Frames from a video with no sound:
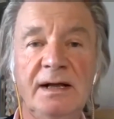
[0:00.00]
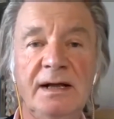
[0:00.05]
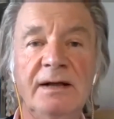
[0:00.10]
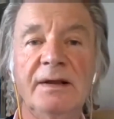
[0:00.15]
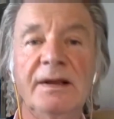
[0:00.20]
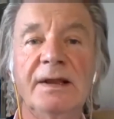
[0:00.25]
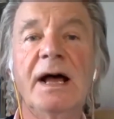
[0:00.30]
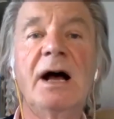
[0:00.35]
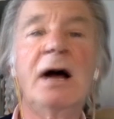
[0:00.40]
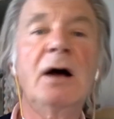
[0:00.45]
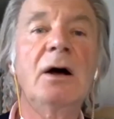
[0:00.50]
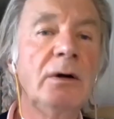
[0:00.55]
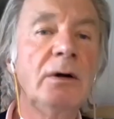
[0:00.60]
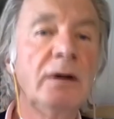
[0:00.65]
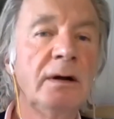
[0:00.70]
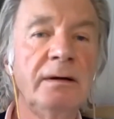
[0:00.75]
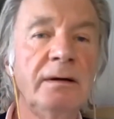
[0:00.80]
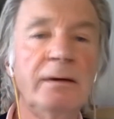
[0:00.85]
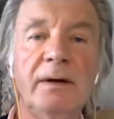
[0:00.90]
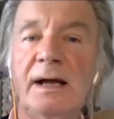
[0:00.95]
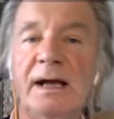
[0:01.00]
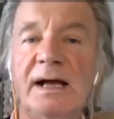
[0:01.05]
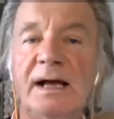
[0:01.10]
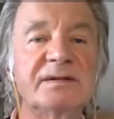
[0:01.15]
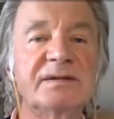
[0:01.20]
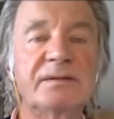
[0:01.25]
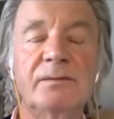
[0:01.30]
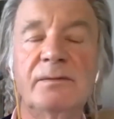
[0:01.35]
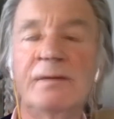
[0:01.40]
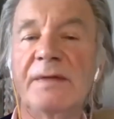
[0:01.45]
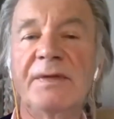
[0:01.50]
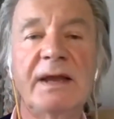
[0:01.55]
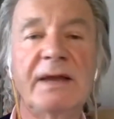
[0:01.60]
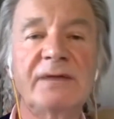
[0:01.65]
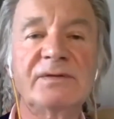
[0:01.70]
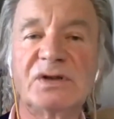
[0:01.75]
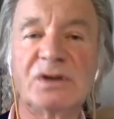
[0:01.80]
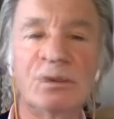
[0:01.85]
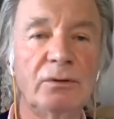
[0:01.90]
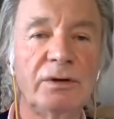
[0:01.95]
Now, as when they've
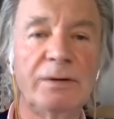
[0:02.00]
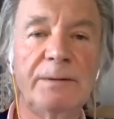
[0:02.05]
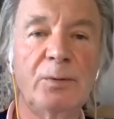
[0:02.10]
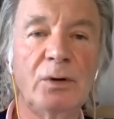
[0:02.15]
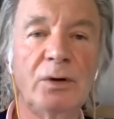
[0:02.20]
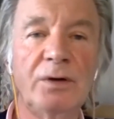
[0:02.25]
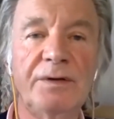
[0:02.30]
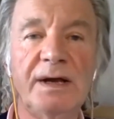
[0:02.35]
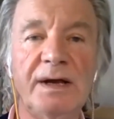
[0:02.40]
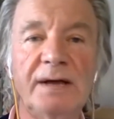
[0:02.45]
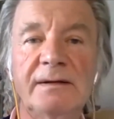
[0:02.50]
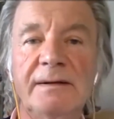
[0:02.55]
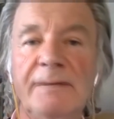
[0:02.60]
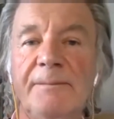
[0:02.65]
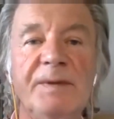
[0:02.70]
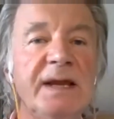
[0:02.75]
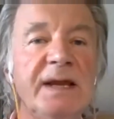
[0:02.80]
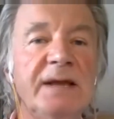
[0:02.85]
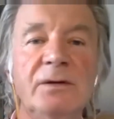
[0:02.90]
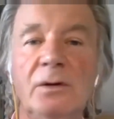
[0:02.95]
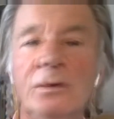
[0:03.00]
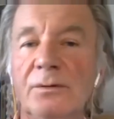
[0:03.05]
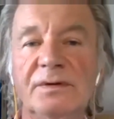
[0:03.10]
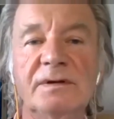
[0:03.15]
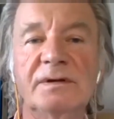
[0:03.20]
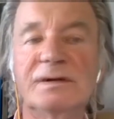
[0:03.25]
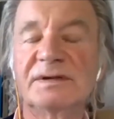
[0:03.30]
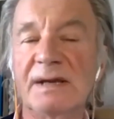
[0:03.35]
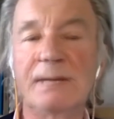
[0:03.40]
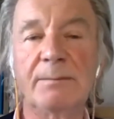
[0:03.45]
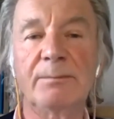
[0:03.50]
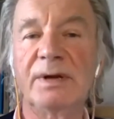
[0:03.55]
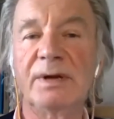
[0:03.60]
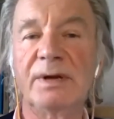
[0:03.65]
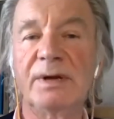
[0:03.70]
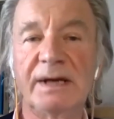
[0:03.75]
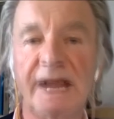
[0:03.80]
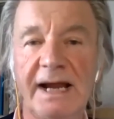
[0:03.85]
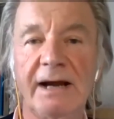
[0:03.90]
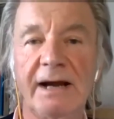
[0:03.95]
sold the product, they don't simply
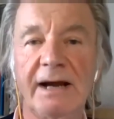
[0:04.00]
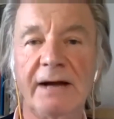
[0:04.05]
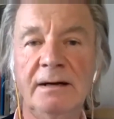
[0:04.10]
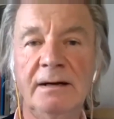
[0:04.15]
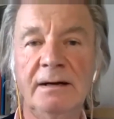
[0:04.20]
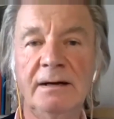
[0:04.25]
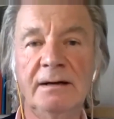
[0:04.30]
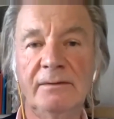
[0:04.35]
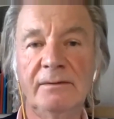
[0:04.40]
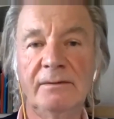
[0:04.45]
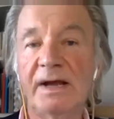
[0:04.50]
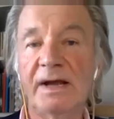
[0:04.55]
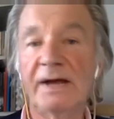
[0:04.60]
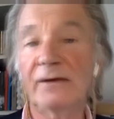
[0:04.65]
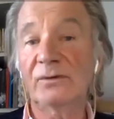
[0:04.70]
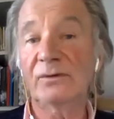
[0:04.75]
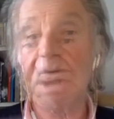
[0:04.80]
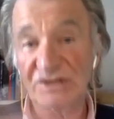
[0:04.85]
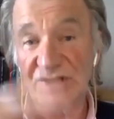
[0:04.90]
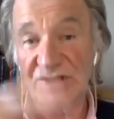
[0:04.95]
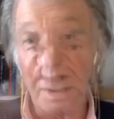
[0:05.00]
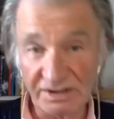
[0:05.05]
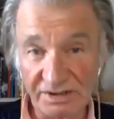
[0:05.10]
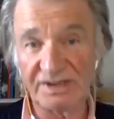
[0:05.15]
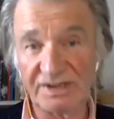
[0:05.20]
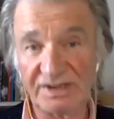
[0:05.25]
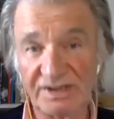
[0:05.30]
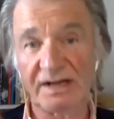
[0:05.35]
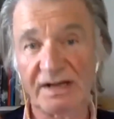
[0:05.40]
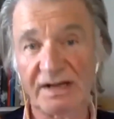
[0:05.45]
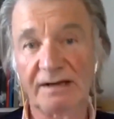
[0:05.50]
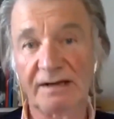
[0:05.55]
care. We have to change that.